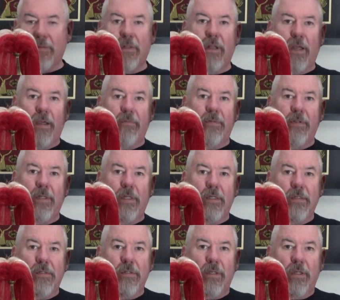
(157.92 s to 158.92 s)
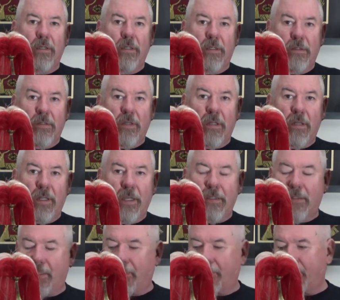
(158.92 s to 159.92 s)
Clive in his
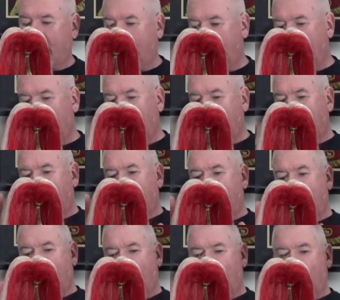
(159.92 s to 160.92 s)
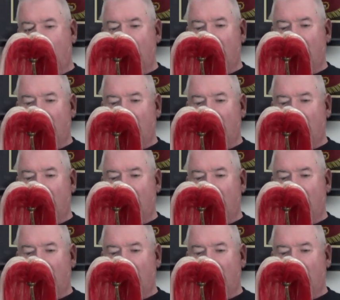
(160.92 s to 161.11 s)
collecting. Now,